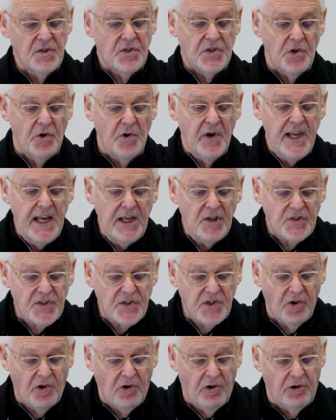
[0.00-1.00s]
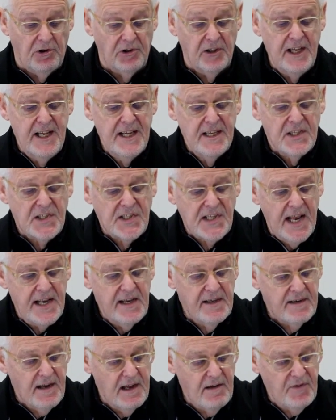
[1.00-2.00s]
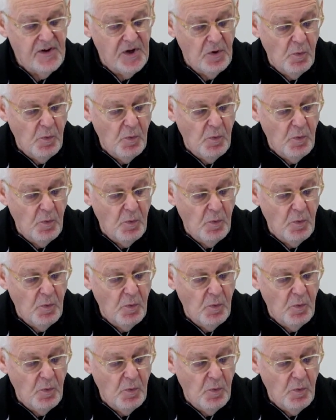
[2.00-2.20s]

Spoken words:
So he, Saul, sent David